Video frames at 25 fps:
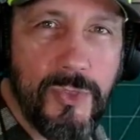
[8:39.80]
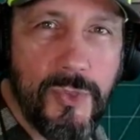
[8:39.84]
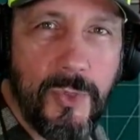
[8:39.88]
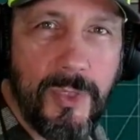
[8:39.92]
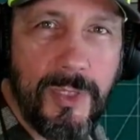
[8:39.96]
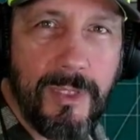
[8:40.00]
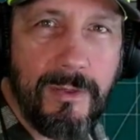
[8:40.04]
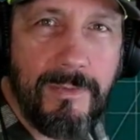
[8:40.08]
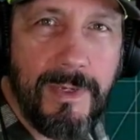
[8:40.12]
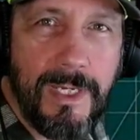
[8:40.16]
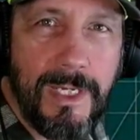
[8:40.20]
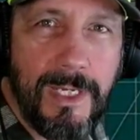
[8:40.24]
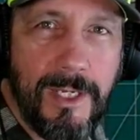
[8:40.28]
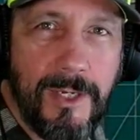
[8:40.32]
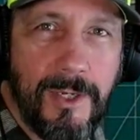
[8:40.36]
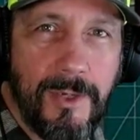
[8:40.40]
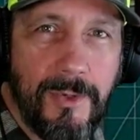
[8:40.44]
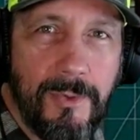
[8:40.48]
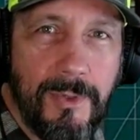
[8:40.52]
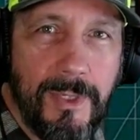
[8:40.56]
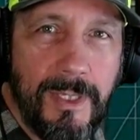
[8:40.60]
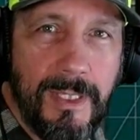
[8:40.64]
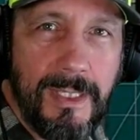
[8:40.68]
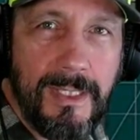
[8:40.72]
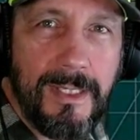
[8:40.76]
the video.
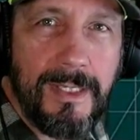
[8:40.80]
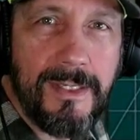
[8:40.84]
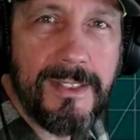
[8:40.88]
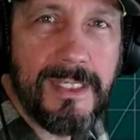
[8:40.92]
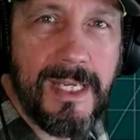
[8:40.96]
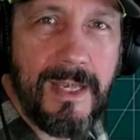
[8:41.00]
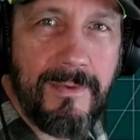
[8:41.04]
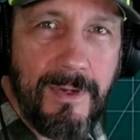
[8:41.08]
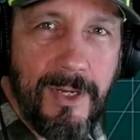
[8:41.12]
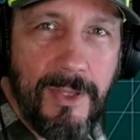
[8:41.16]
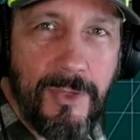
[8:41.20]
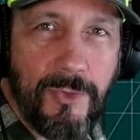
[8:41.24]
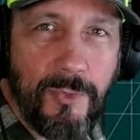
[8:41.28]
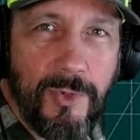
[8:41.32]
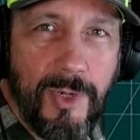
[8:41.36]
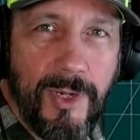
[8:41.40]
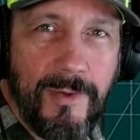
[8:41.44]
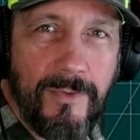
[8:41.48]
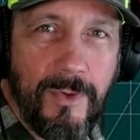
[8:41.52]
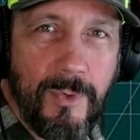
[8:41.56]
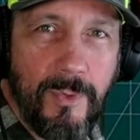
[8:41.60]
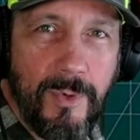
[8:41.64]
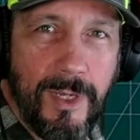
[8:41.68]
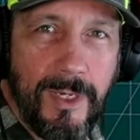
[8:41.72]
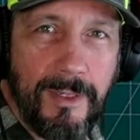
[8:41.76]
73,
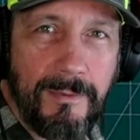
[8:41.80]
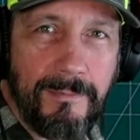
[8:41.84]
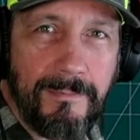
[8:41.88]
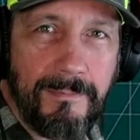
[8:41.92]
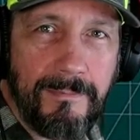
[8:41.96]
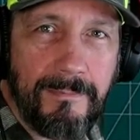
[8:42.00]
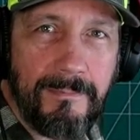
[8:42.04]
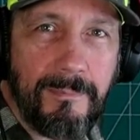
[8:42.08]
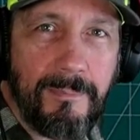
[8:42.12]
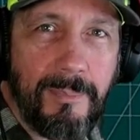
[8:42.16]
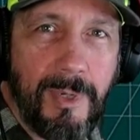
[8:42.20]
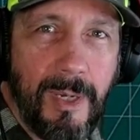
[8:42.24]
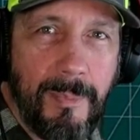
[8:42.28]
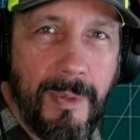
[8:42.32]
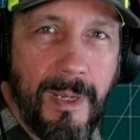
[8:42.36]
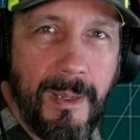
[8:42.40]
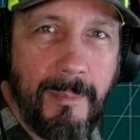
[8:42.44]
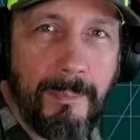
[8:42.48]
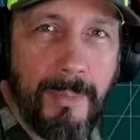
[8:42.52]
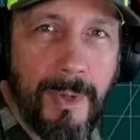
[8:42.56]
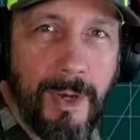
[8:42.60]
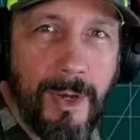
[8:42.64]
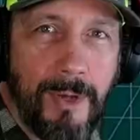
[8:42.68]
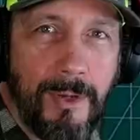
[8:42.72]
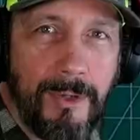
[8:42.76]
everyone. PrepHam
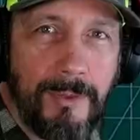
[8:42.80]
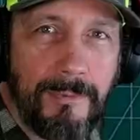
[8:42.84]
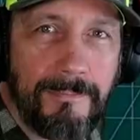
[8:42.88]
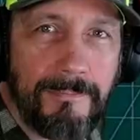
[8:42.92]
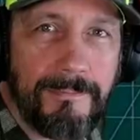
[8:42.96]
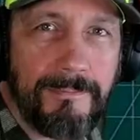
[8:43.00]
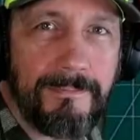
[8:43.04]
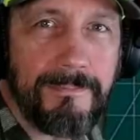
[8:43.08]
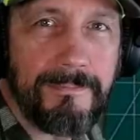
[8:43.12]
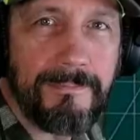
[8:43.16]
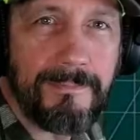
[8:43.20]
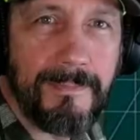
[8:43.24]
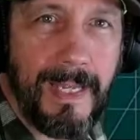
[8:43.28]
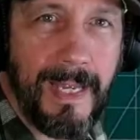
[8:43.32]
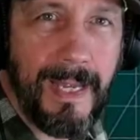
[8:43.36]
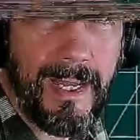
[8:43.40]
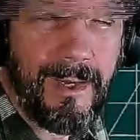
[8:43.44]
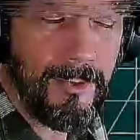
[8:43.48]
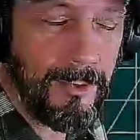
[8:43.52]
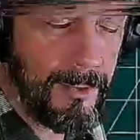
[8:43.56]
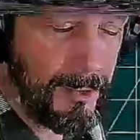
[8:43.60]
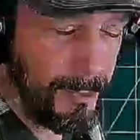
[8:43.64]
Paul, out.